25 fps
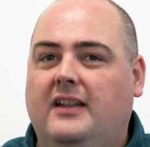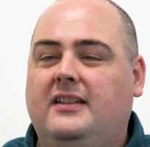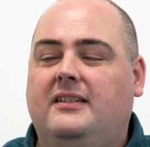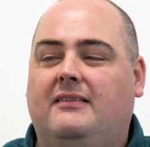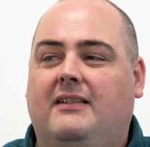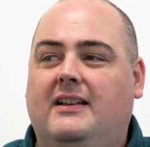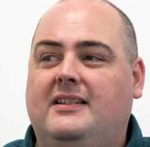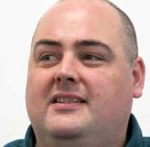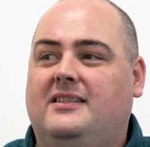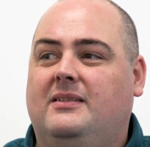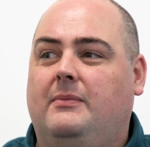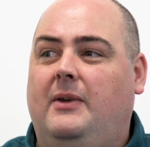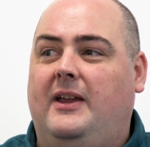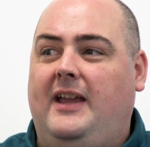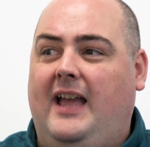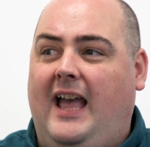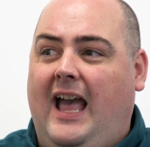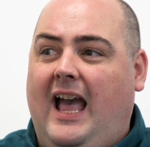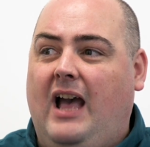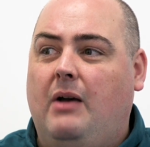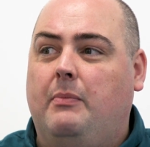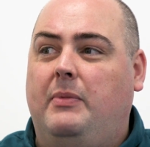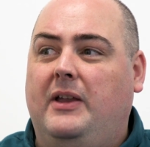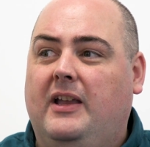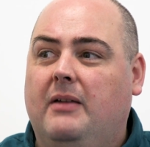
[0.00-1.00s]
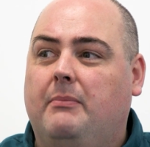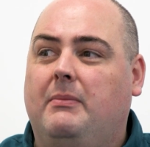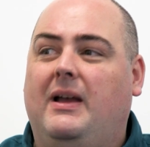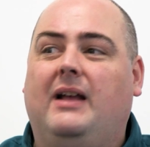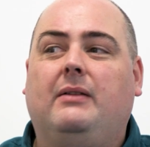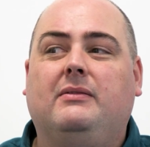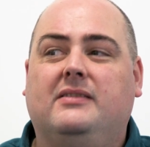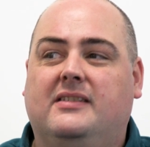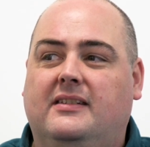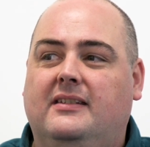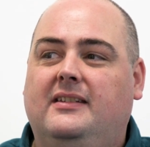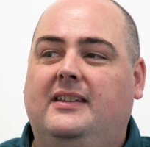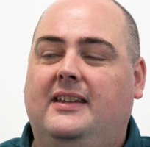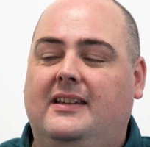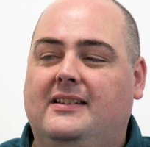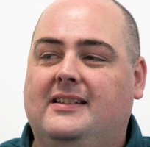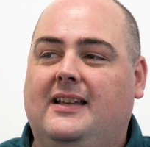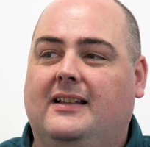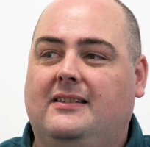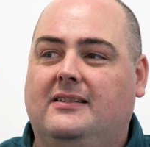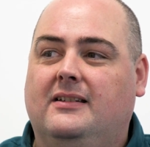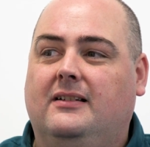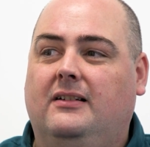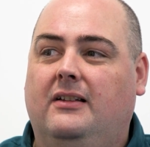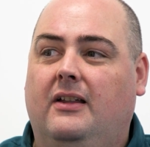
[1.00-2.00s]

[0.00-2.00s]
underestimate how big a mountain he's had to